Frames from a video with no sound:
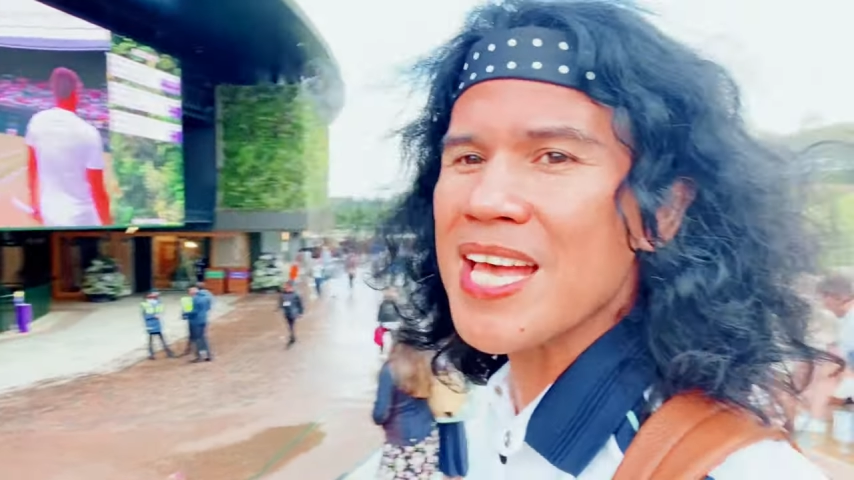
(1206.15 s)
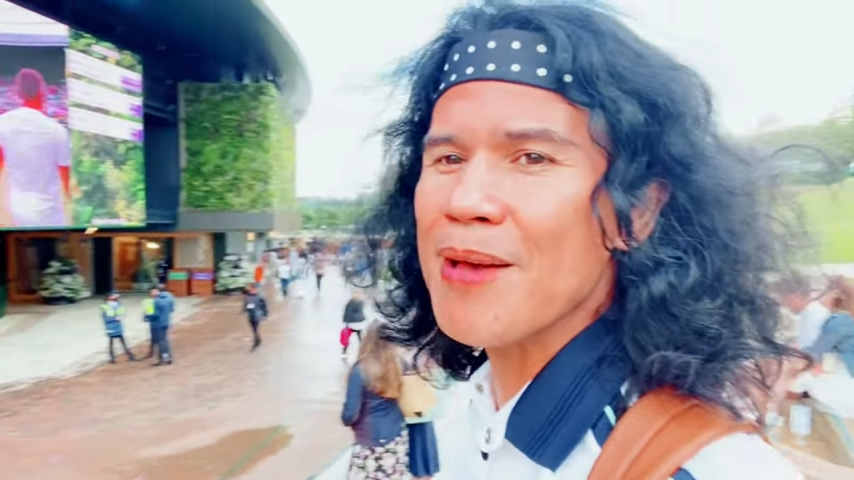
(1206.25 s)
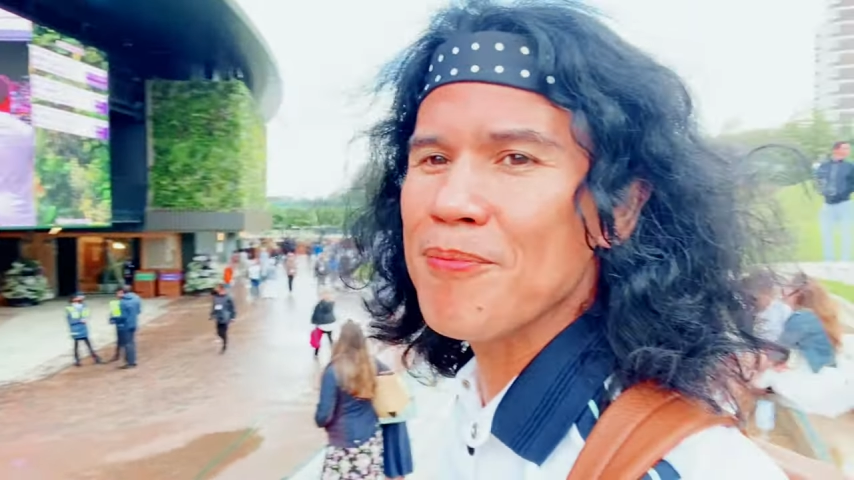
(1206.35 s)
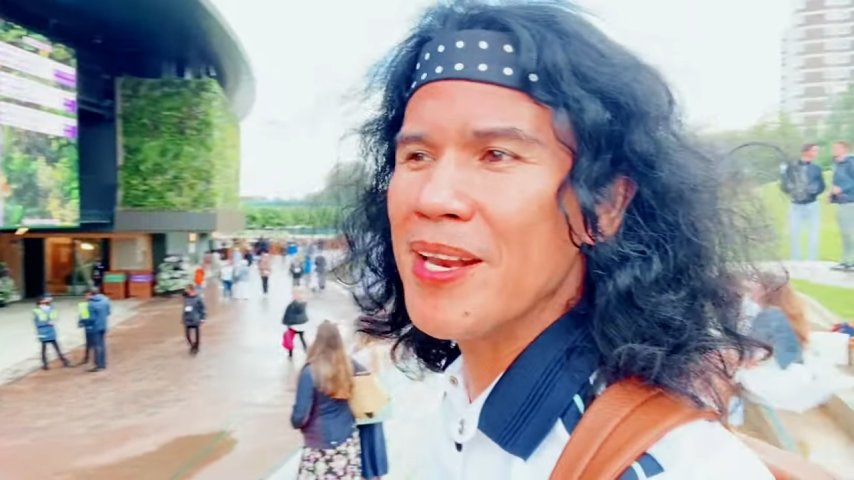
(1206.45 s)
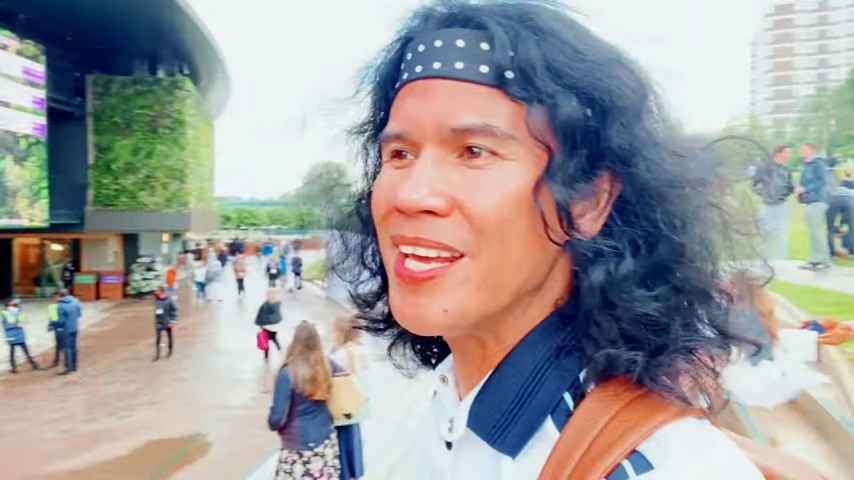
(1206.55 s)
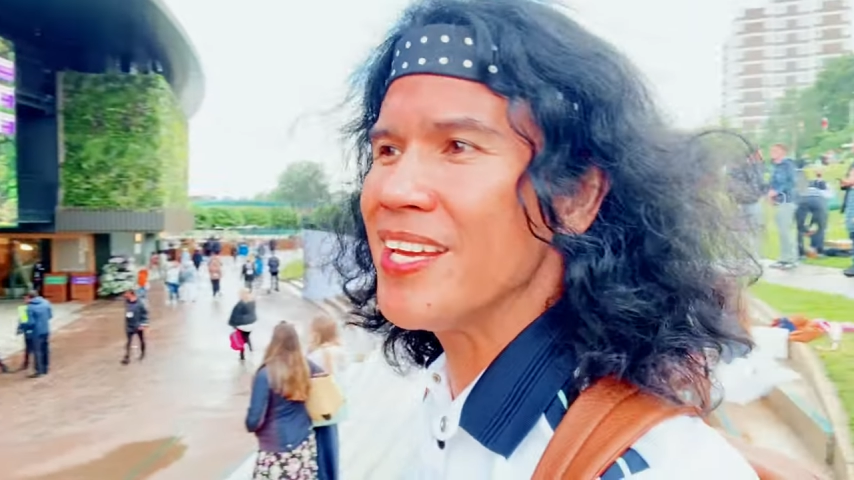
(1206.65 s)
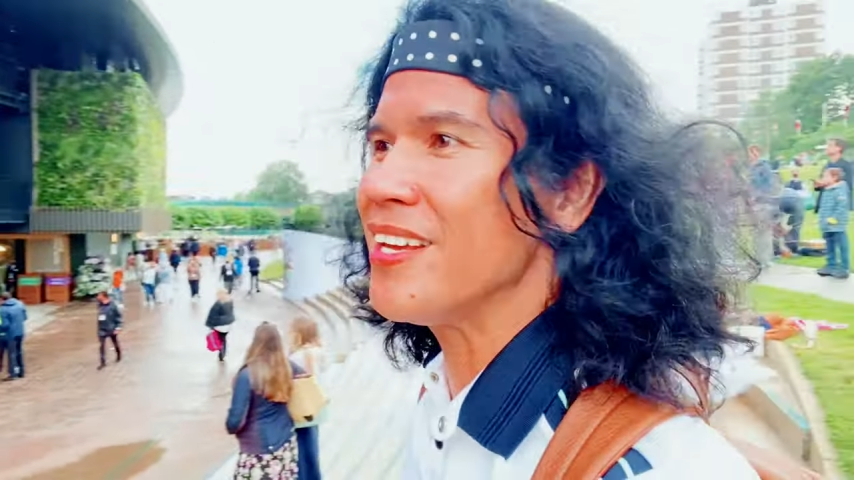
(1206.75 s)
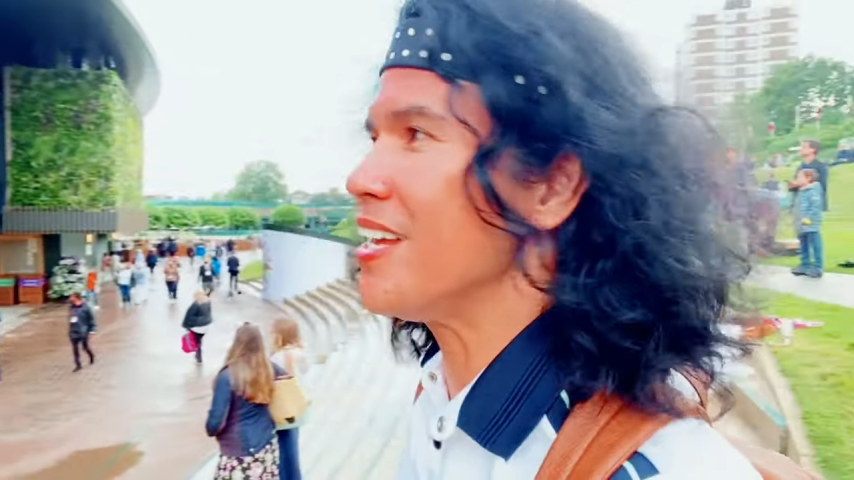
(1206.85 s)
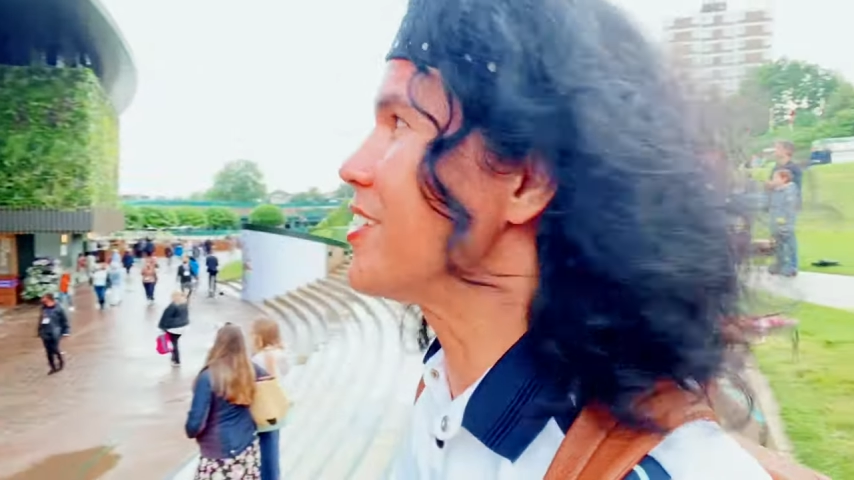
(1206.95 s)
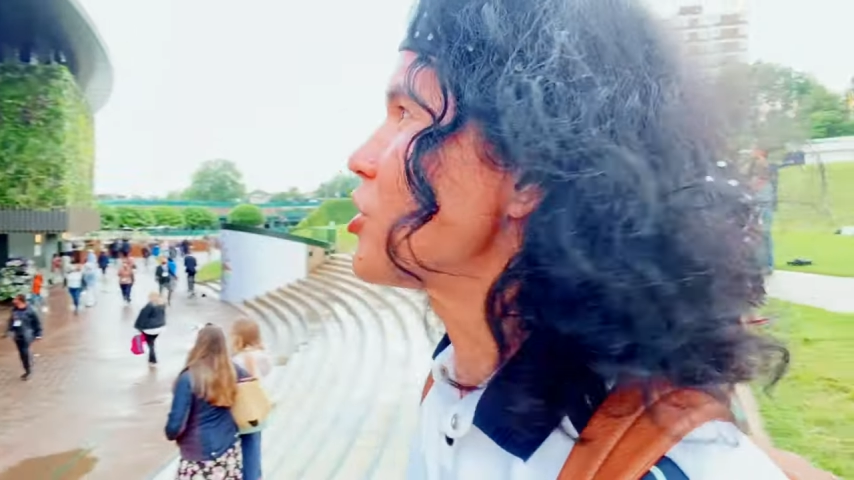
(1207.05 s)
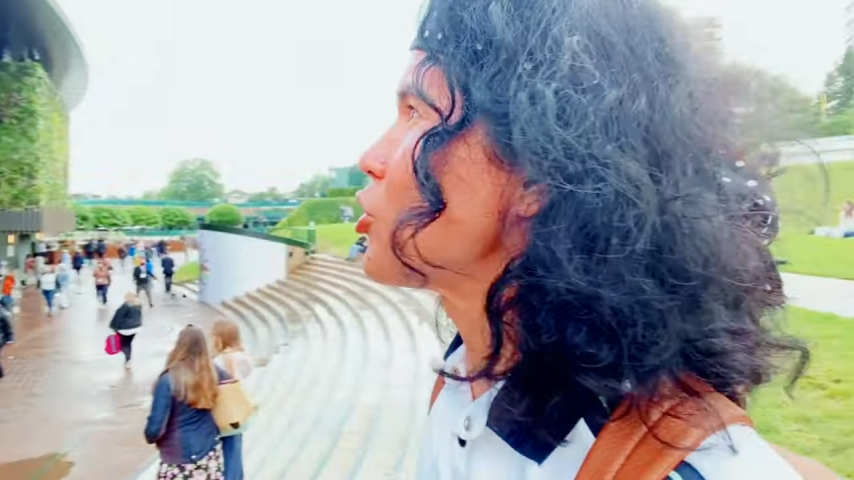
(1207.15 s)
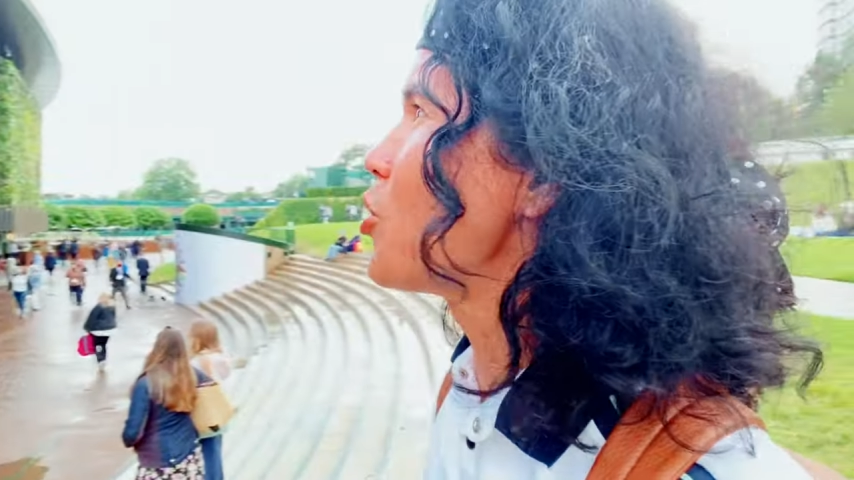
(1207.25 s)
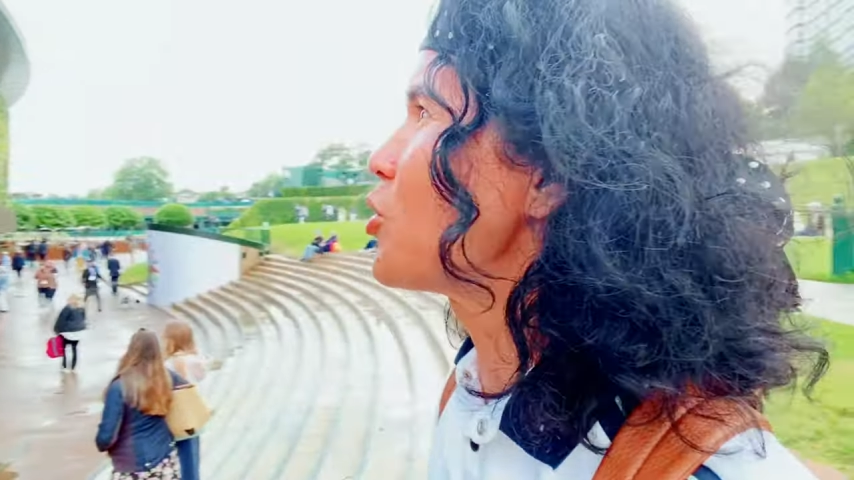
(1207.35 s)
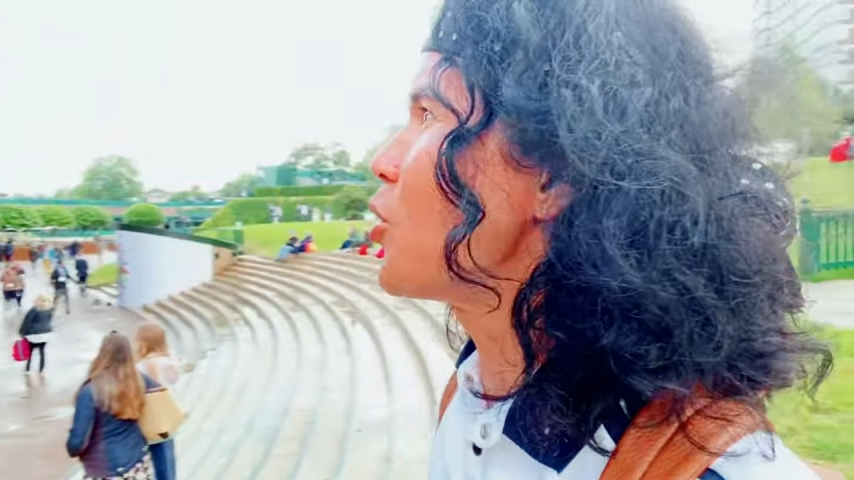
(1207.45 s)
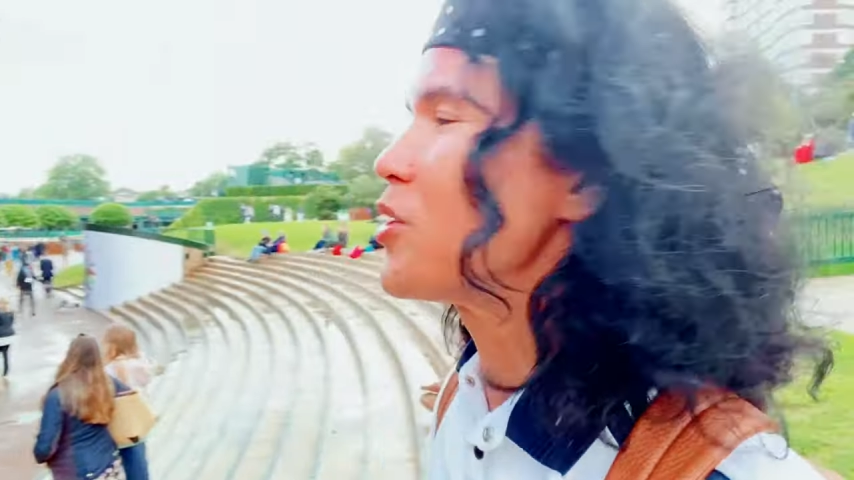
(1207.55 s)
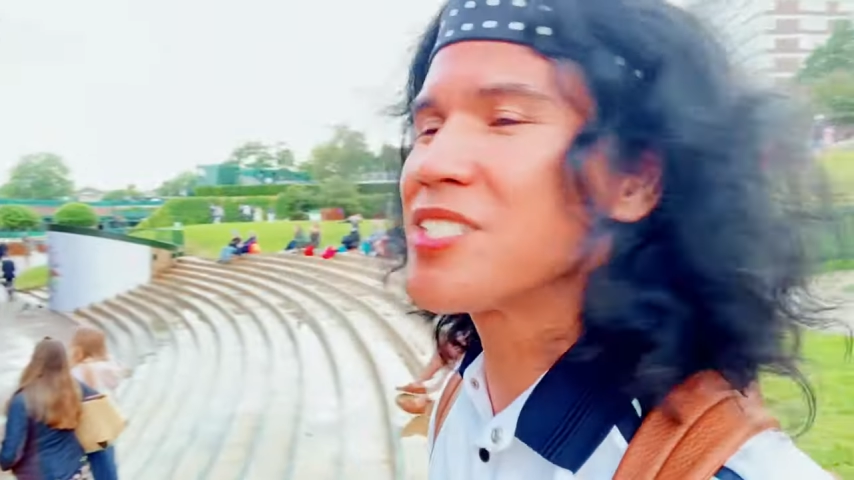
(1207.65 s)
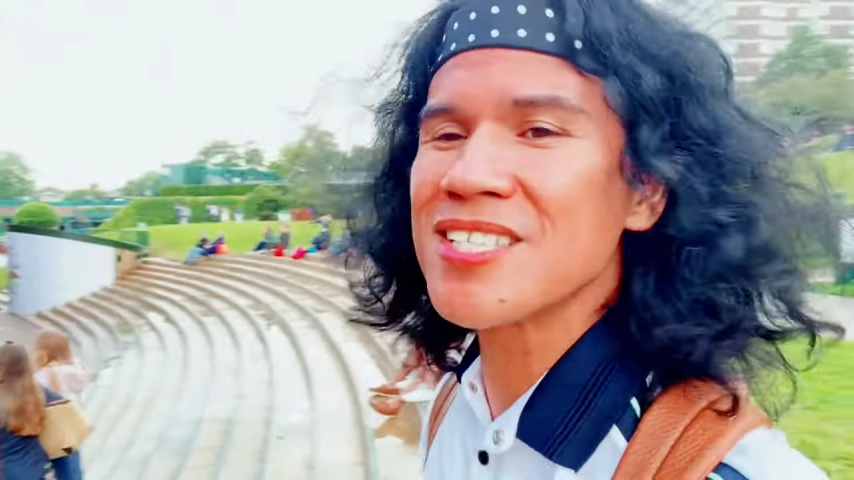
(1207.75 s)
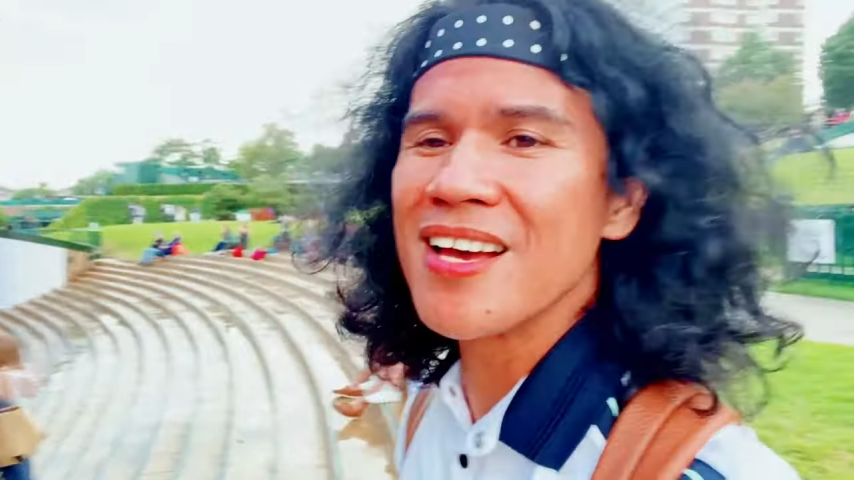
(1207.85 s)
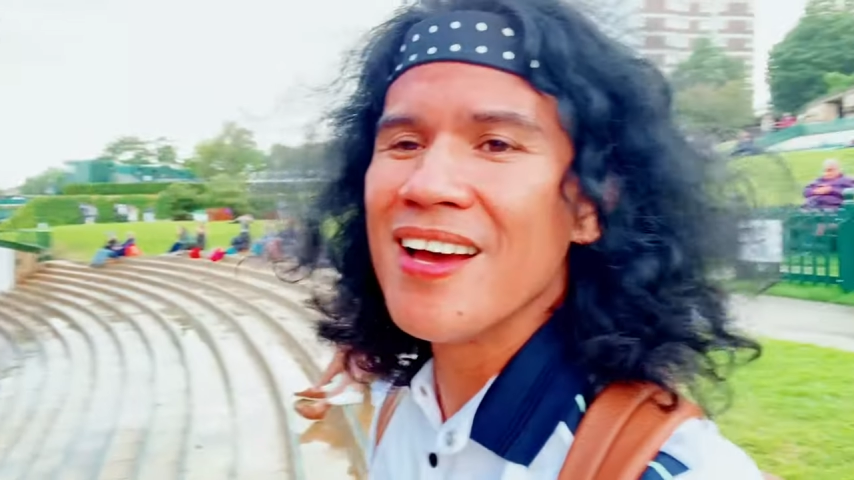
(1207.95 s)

happening in the show courts